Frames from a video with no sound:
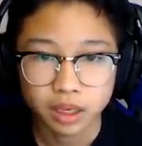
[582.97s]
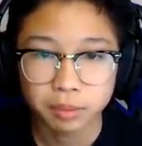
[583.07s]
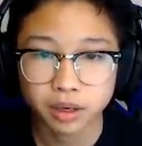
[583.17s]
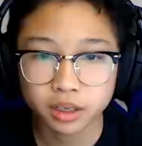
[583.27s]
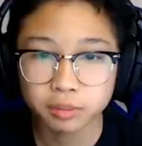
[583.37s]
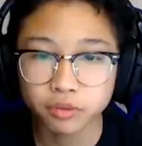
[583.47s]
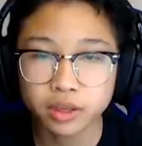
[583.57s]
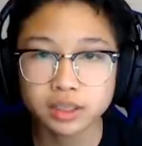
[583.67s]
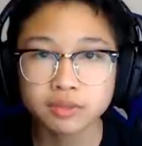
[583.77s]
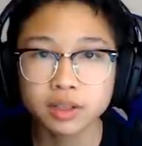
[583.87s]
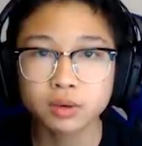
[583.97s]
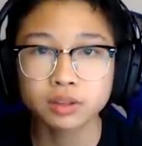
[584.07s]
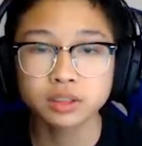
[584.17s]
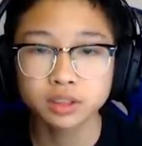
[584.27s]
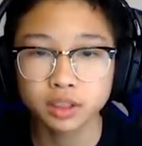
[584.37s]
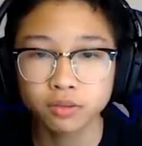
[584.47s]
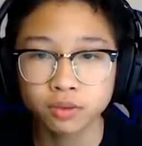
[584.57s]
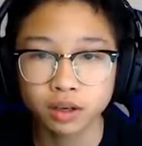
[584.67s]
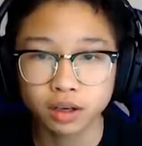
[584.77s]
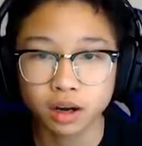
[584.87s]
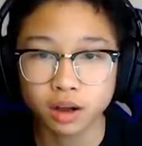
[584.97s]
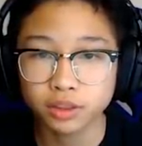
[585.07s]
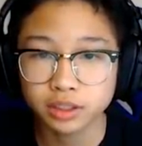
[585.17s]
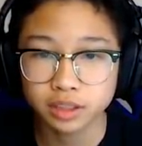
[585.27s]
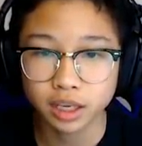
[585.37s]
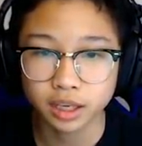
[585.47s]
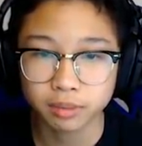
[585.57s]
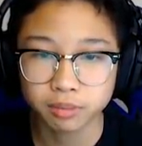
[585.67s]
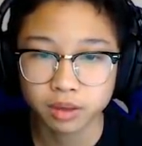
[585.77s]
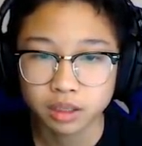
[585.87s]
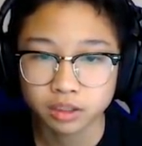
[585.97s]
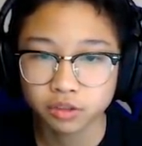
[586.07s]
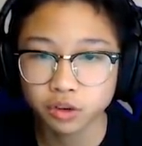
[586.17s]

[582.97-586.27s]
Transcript: But if you guys have any questions on this game, just